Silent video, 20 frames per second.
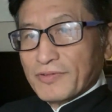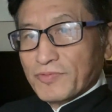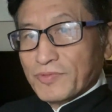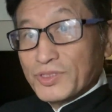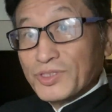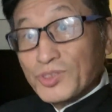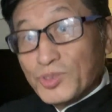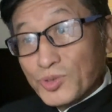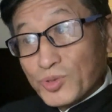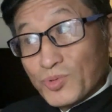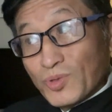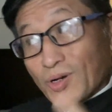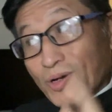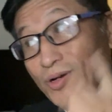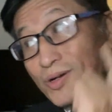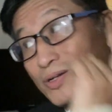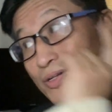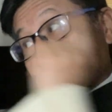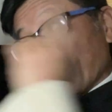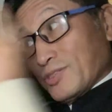When you
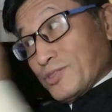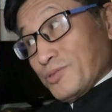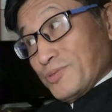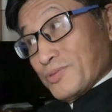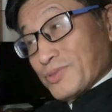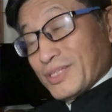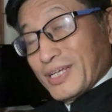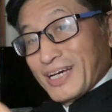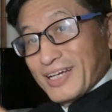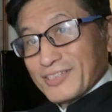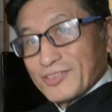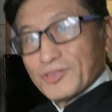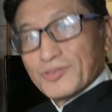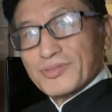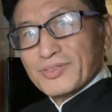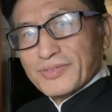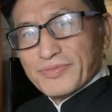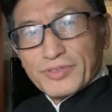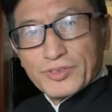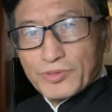are doing that, you
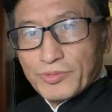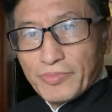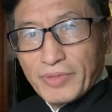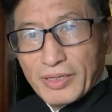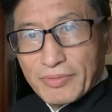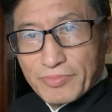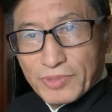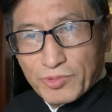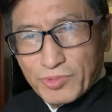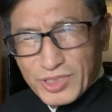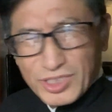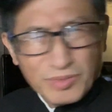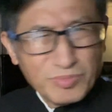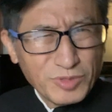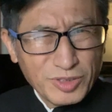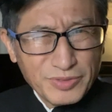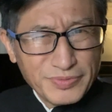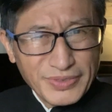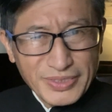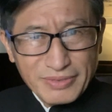don't even remember which
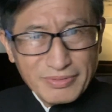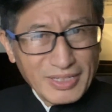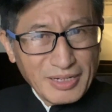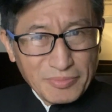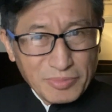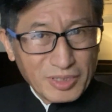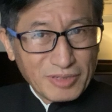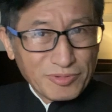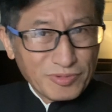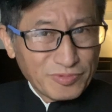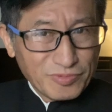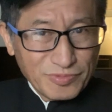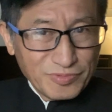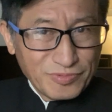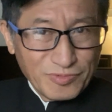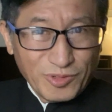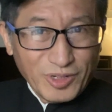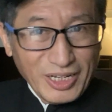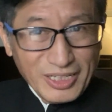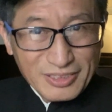movement, number
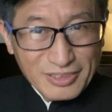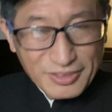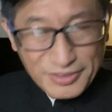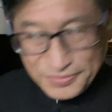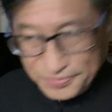what.